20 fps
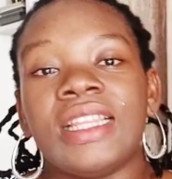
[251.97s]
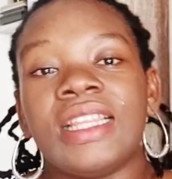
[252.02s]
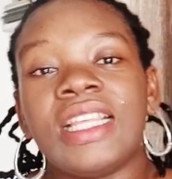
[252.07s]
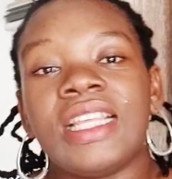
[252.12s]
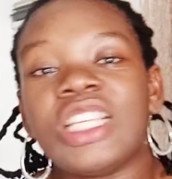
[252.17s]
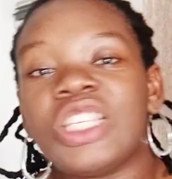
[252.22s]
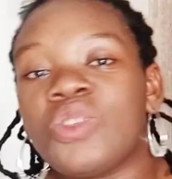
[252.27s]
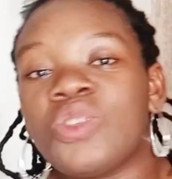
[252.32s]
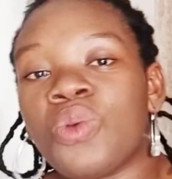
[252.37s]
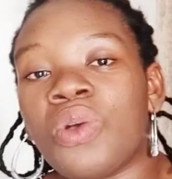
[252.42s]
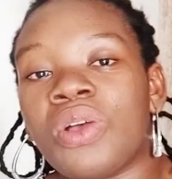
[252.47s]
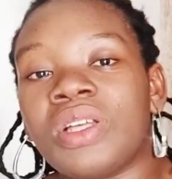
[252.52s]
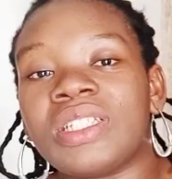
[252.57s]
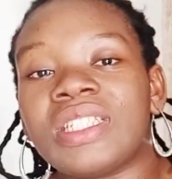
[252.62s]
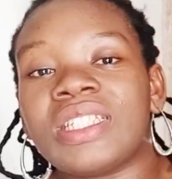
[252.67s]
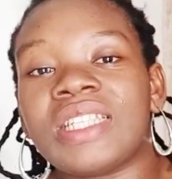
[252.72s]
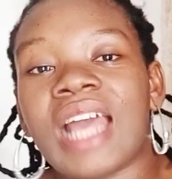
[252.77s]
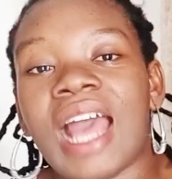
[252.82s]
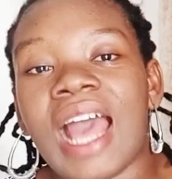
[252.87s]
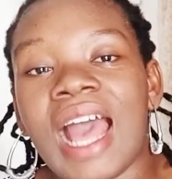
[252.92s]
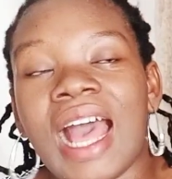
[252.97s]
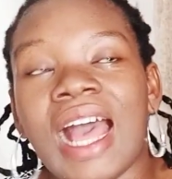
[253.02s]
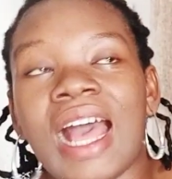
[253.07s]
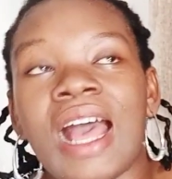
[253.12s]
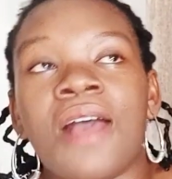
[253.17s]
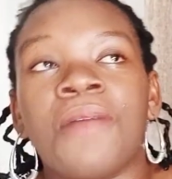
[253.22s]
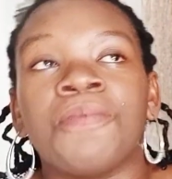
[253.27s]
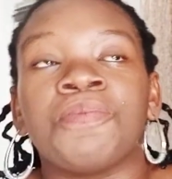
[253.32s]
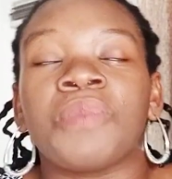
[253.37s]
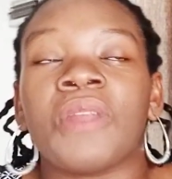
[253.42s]
These ones
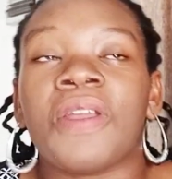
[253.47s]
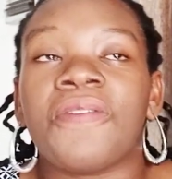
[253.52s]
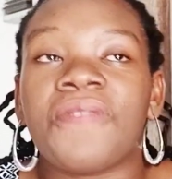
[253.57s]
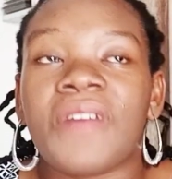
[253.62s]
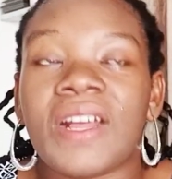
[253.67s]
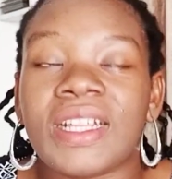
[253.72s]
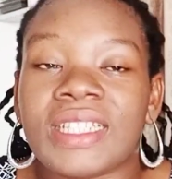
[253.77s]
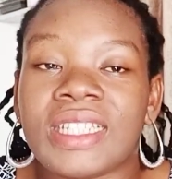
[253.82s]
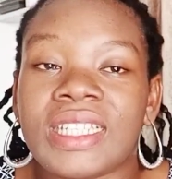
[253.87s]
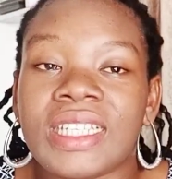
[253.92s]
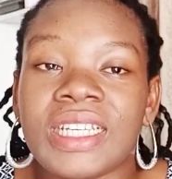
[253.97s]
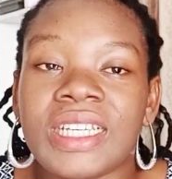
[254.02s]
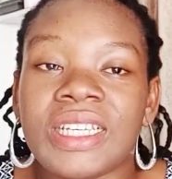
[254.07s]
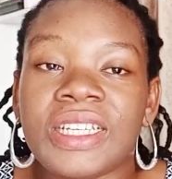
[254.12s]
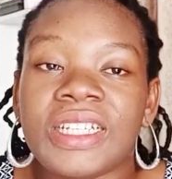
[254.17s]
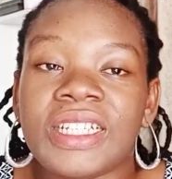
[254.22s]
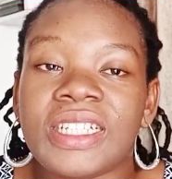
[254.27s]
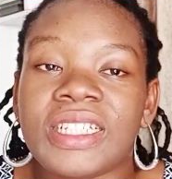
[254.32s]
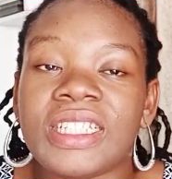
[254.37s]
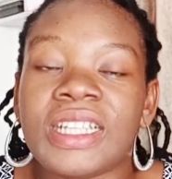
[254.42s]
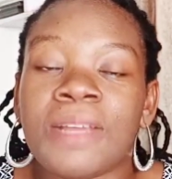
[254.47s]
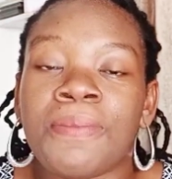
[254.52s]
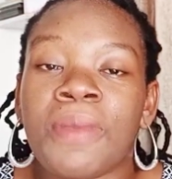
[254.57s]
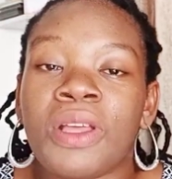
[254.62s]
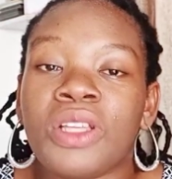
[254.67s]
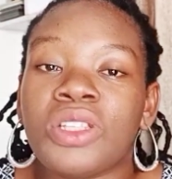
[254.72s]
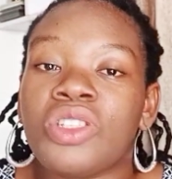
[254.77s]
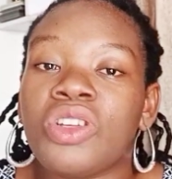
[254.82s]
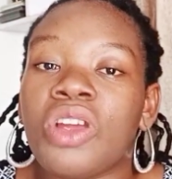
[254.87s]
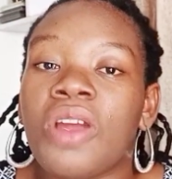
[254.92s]
are the
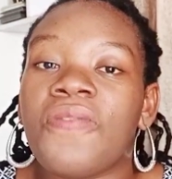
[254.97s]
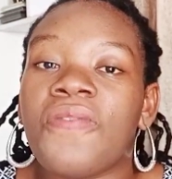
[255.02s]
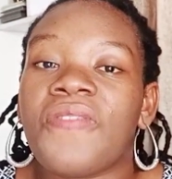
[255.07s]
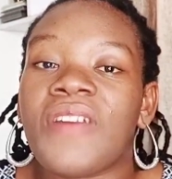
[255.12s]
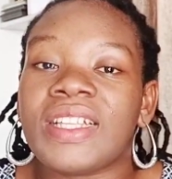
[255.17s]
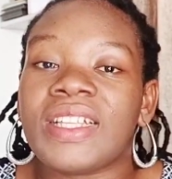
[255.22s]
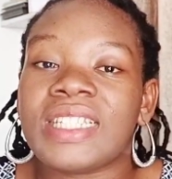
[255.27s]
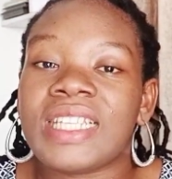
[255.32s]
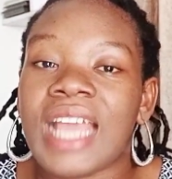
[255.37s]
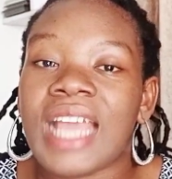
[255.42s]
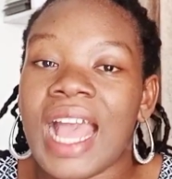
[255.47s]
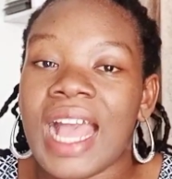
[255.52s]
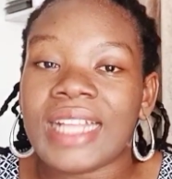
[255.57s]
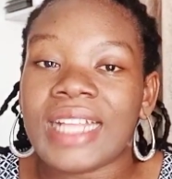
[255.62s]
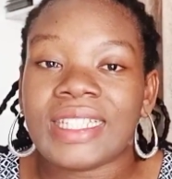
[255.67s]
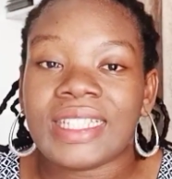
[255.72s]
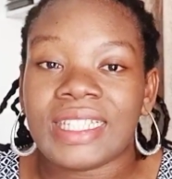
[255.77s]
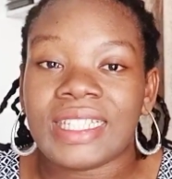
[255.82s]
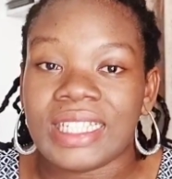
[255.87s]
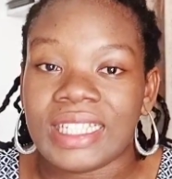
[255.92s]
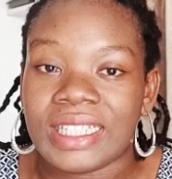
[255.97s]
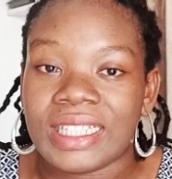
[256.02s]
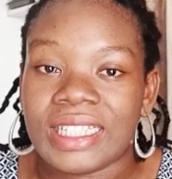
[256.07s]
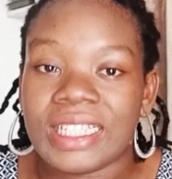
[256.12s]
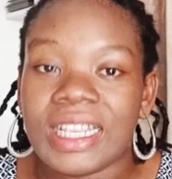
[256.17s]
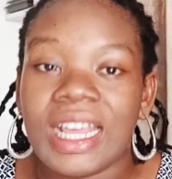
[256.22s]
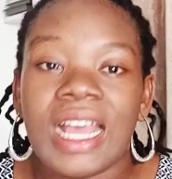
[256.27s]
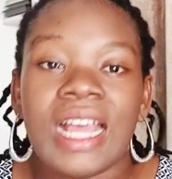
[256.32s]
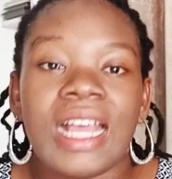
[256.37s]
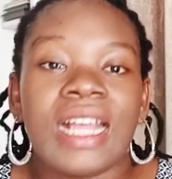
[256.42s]
major fatty
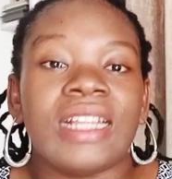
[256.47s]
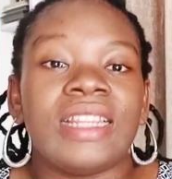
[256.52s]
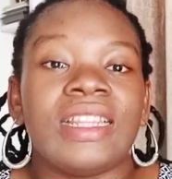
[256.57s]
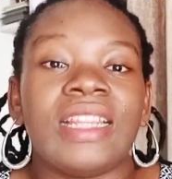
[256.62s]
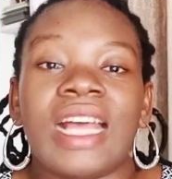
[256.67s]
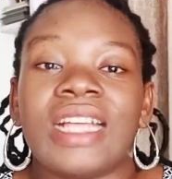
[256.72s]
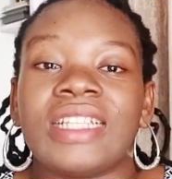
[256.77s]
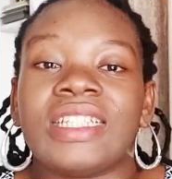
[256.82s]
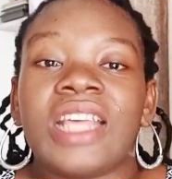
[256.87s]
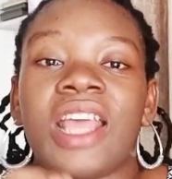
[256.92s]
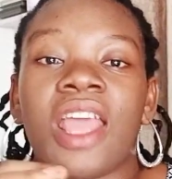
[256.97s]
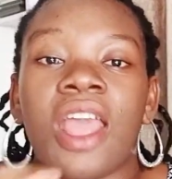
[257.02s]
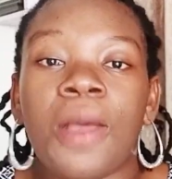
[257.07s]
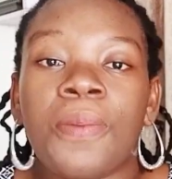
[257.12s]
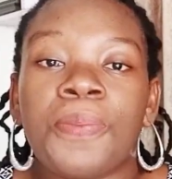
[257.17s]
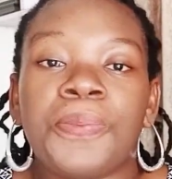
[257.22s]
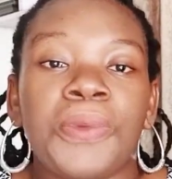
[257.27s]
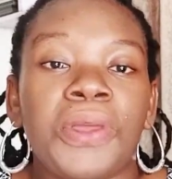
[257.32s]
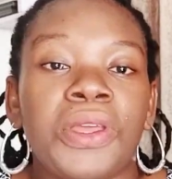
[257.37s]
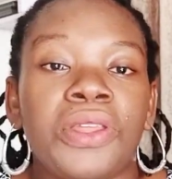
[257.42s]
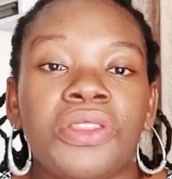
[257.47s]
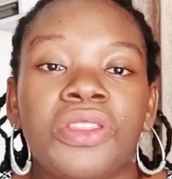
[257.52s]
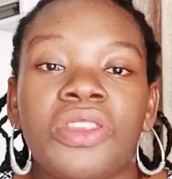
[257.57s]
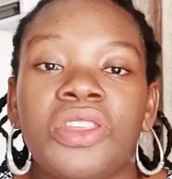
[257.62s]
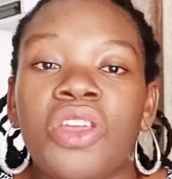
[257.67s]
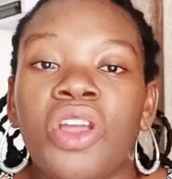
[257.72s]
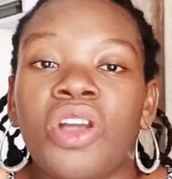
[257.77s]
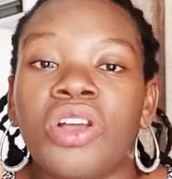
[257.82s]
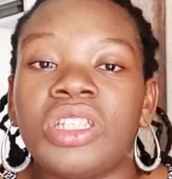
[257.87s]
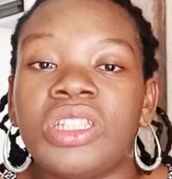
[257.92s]
acids that help in
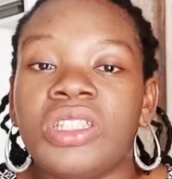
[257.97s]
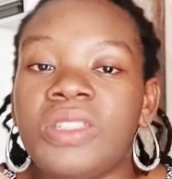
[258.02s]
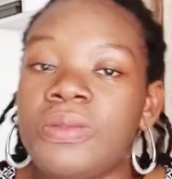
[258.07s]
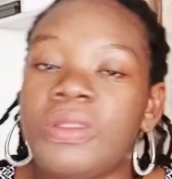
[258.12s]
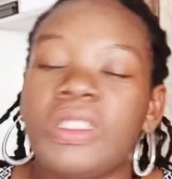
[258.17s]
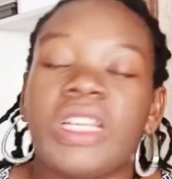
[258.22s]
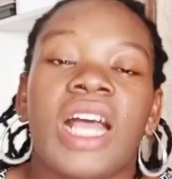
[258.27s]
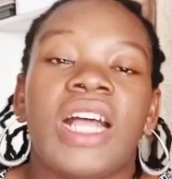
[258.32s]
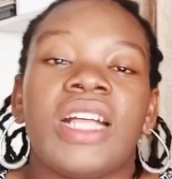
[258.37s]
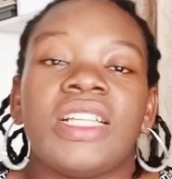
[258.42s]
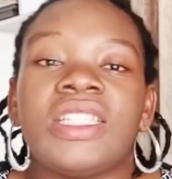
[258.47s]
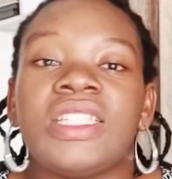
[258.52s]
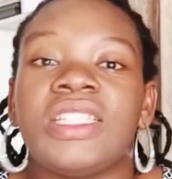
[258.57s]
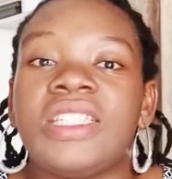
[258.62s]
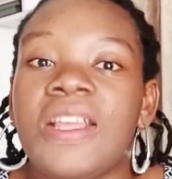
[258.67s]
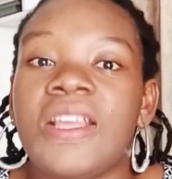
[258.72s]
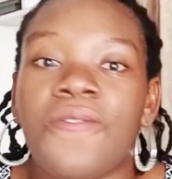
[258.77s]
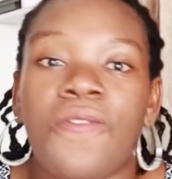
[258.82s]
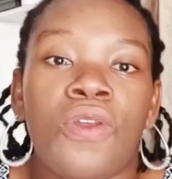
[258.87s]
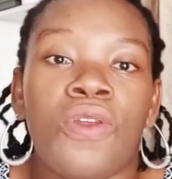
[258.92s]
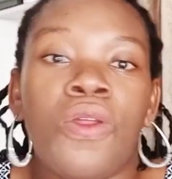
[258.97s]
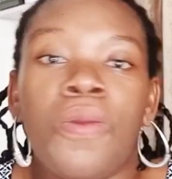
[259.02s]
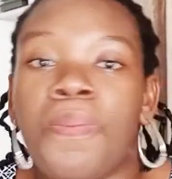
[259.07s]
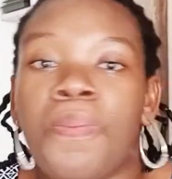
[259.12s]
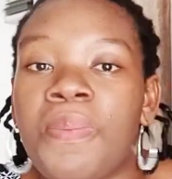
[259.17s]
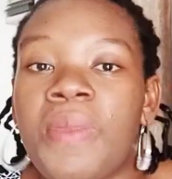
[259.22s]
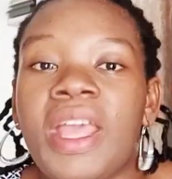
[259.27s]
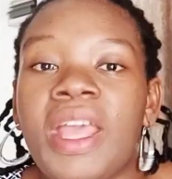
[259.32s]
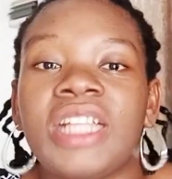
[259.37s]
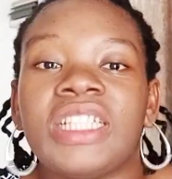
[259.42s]
your child's
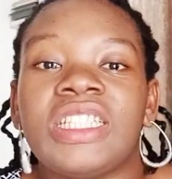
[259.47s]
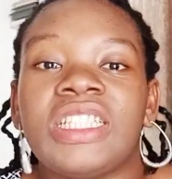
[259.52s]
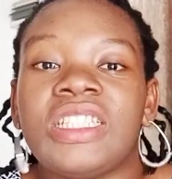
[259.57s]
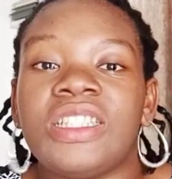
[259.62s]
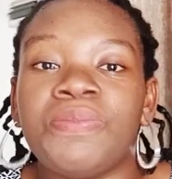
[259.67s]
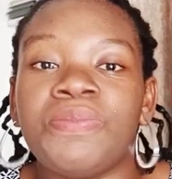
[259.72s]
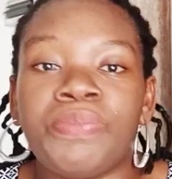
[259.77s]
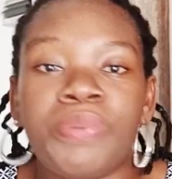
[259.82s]
development,